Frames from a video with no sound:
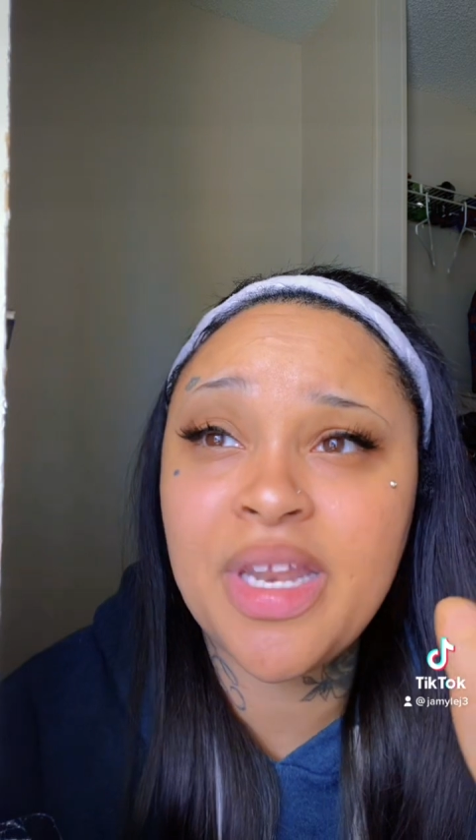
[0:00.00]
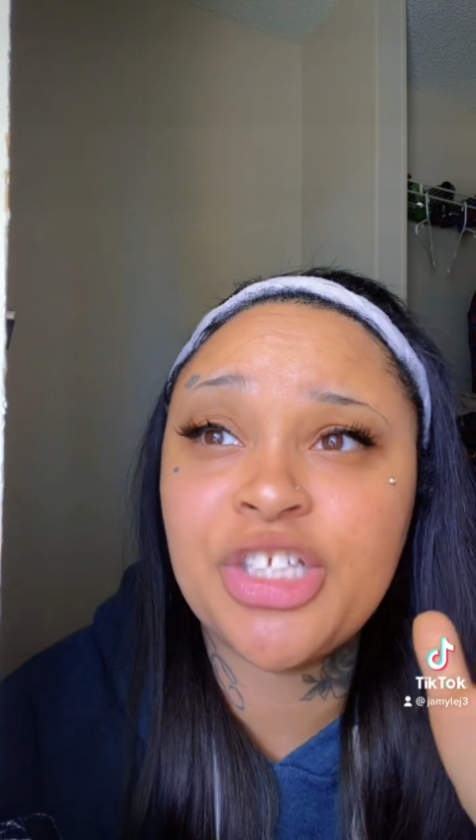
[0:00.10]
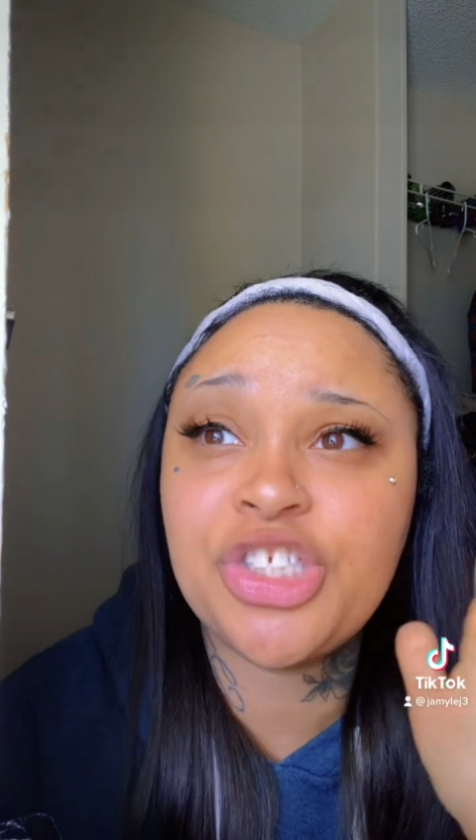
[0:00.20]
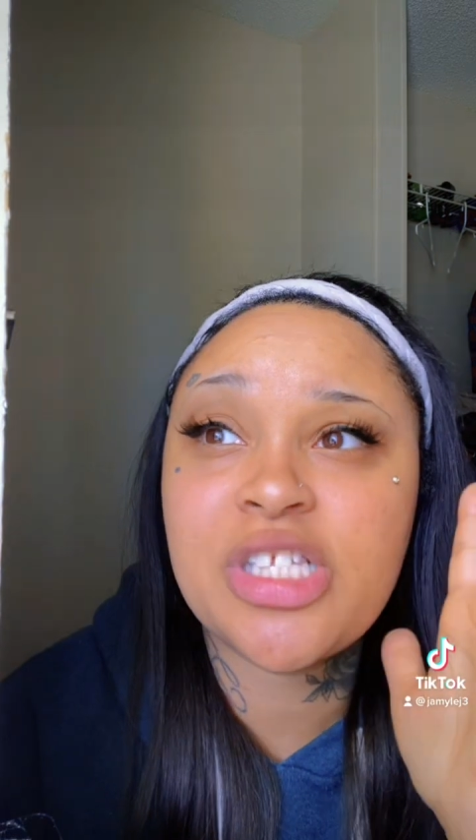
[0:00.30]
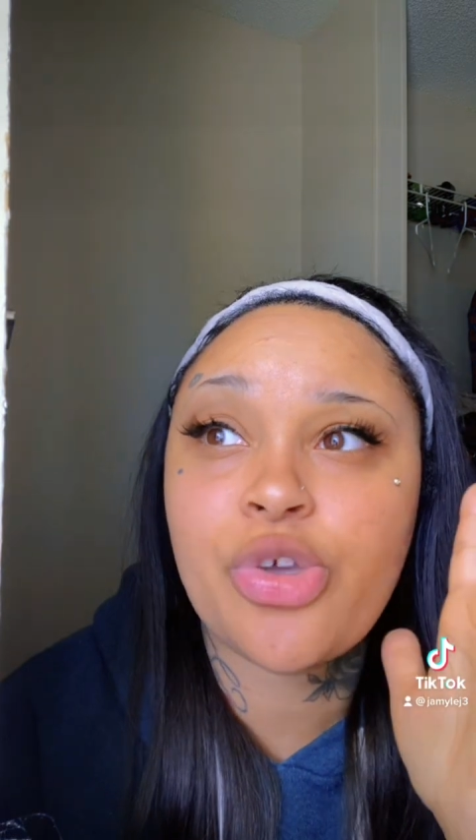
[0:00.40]

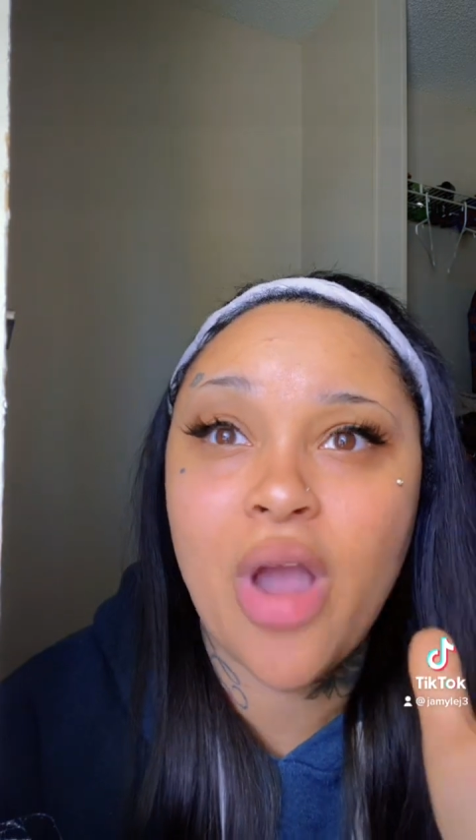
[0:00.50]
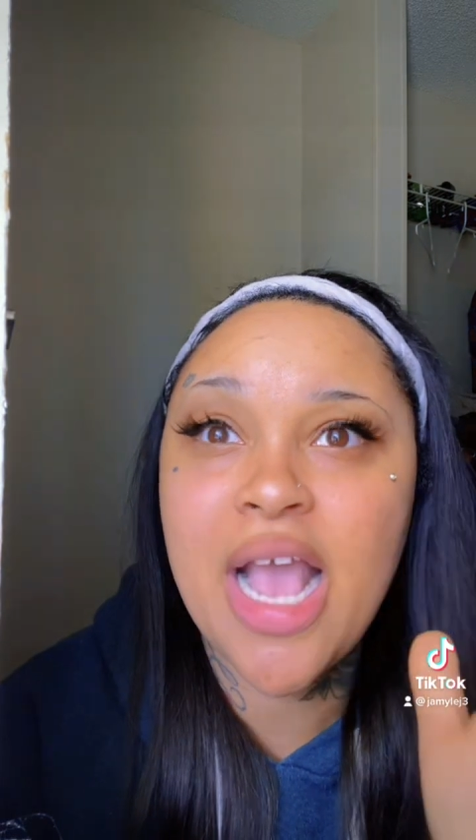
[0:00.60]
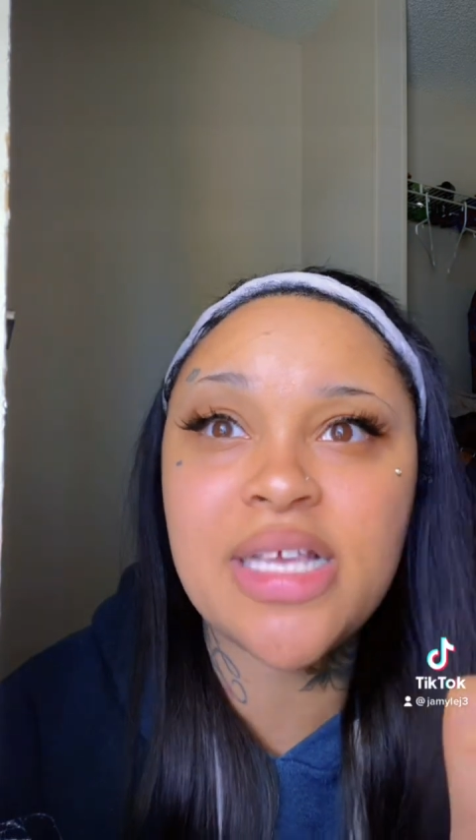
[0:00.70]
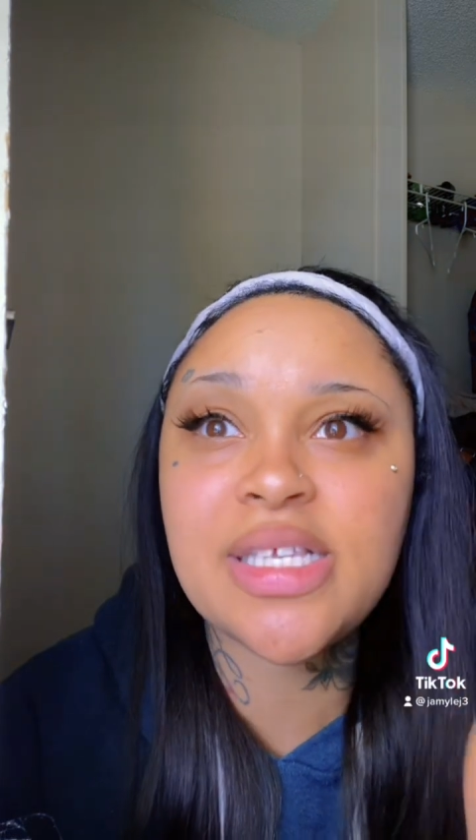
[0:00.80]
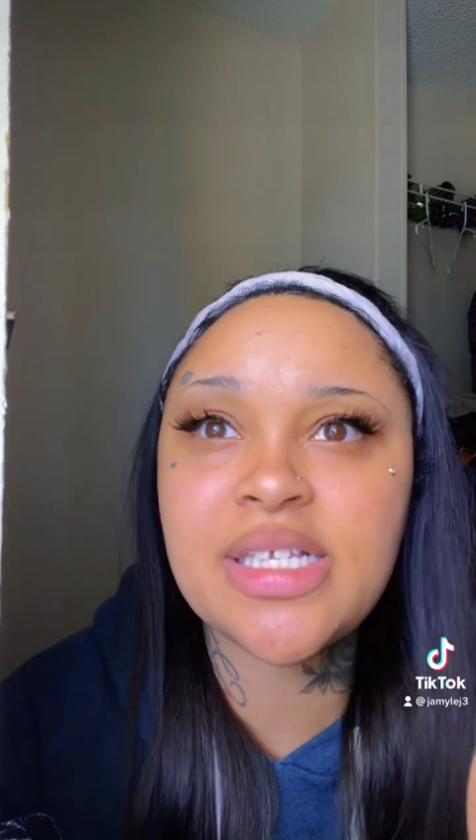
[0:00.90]
just
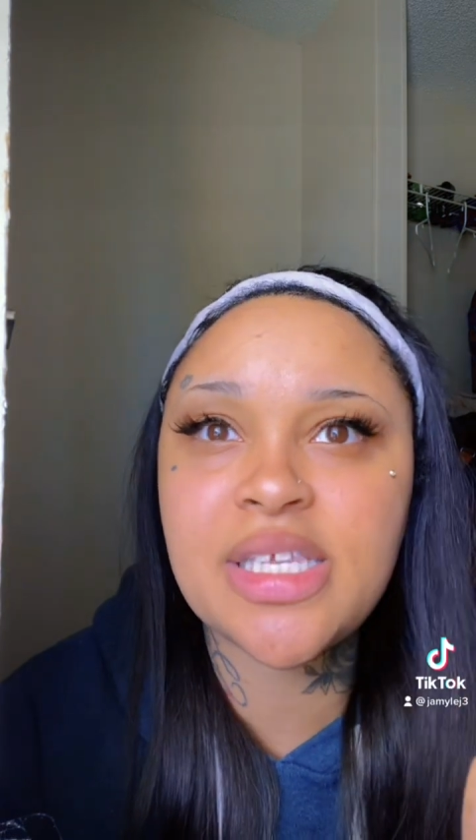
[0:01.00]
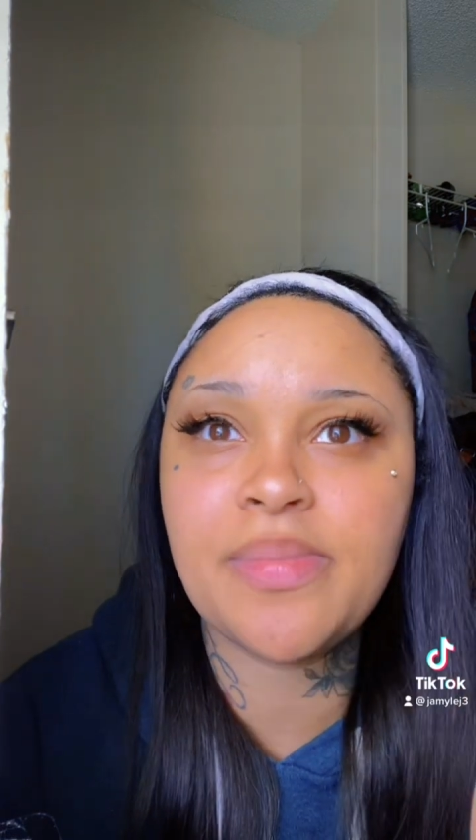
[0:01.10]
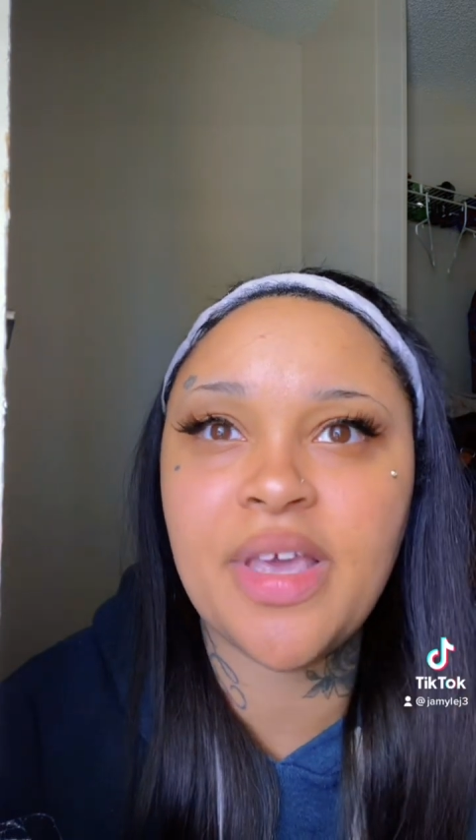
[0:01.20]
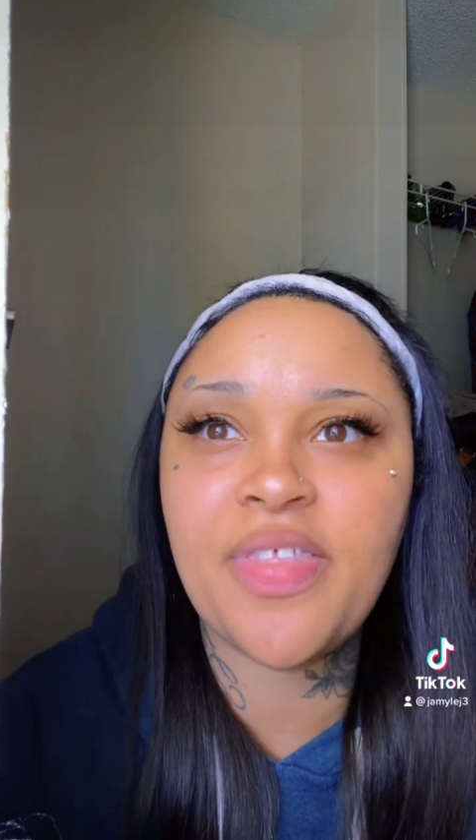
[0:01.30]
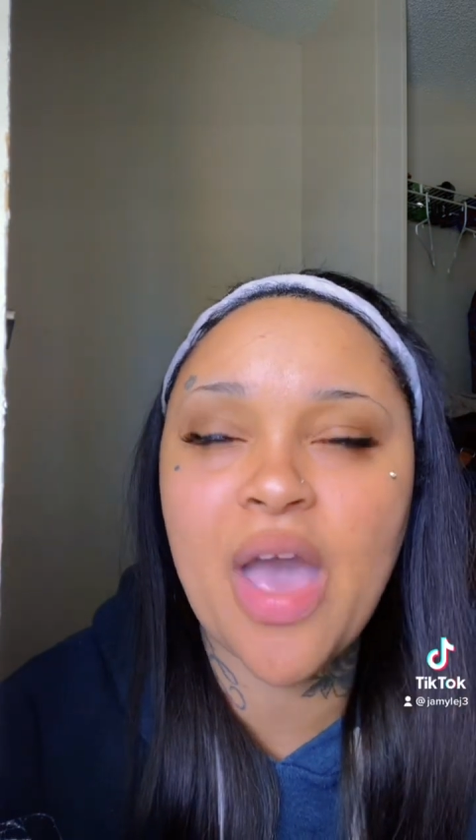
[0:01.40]
crazy to
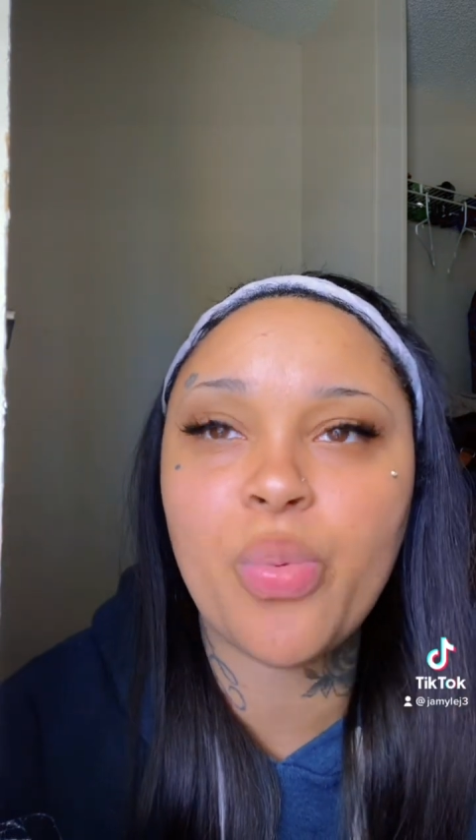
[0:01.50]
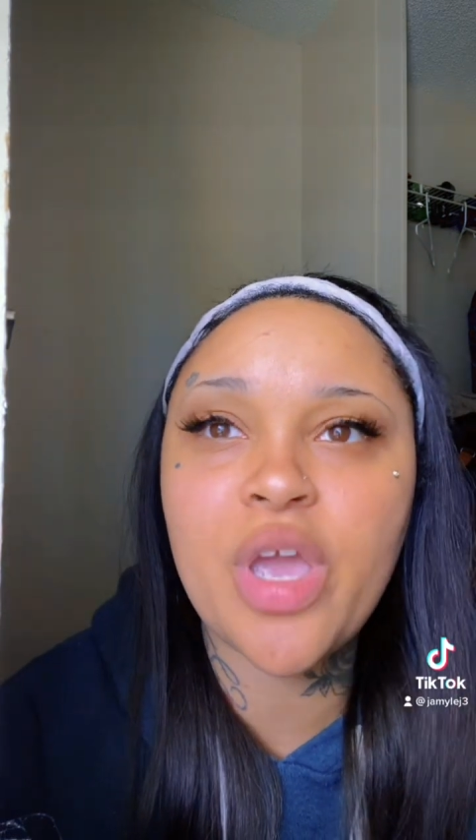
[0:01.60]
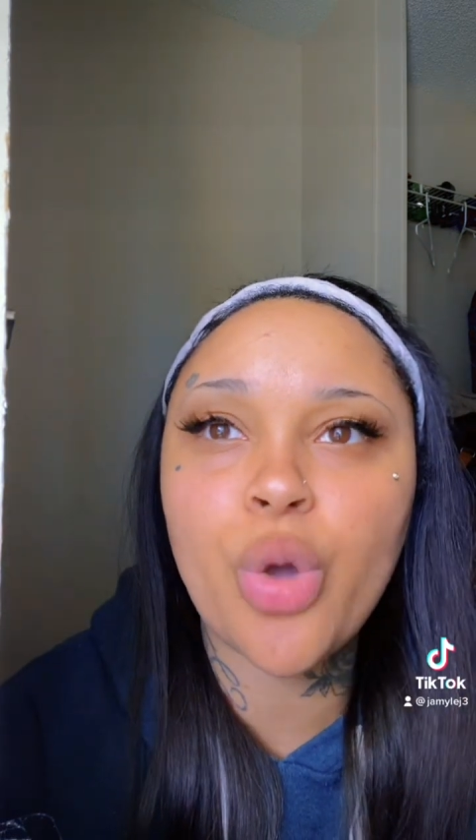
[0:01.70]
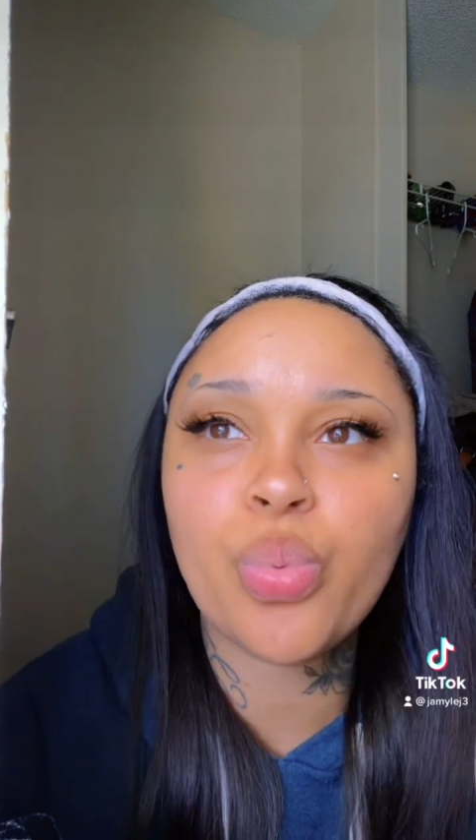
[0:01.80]
me that we are